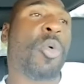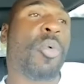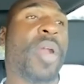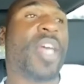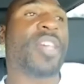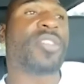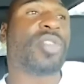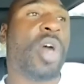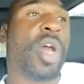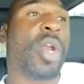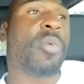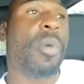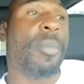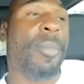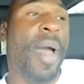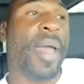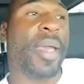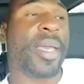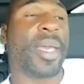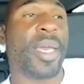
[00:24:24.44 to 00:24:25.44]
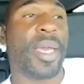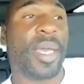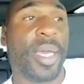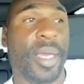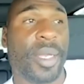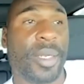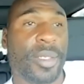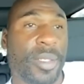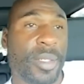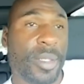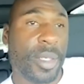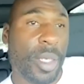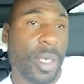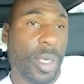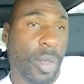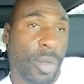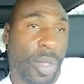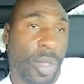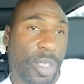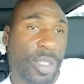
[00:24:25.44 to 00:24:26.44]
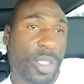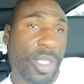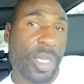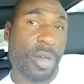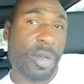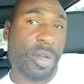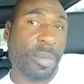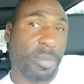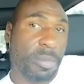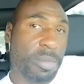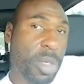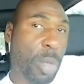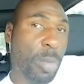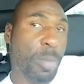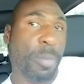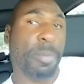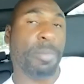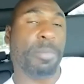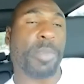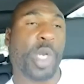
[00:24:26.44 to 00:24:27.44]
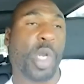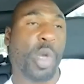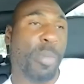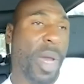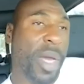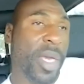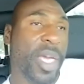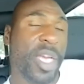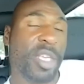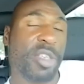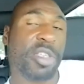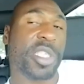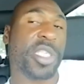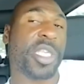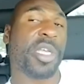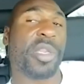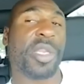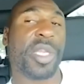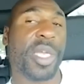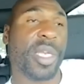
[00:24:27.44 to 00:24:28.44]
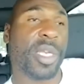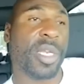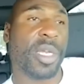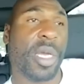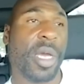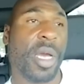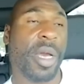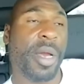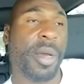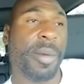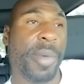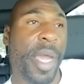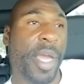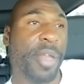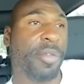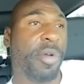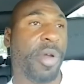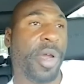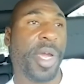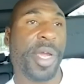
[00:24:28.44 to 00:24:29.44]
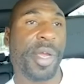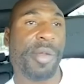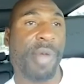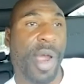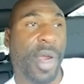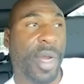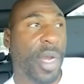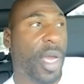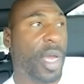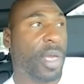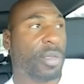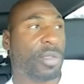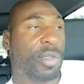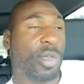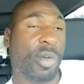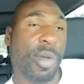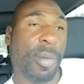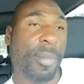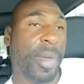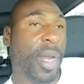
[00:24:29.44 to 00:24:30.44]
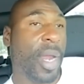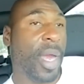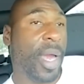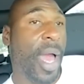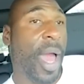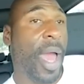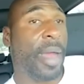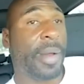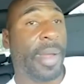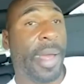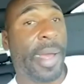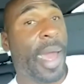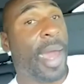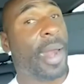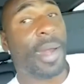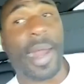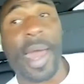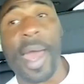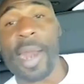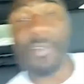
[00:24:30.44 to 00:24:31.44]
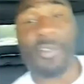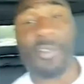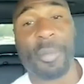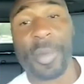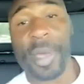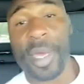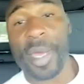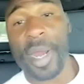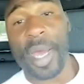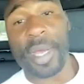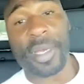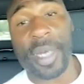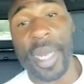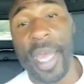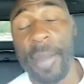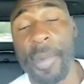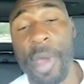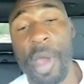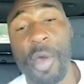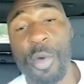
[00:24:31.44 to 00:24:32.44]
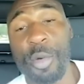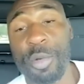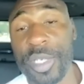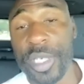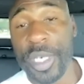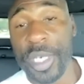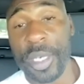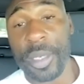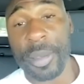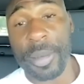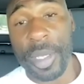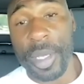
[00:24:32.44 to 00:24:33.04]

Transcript: when I started with my kids, they're still, my kids are still in 8th grade right now. So I got a lot of them, man. I can name a whole team.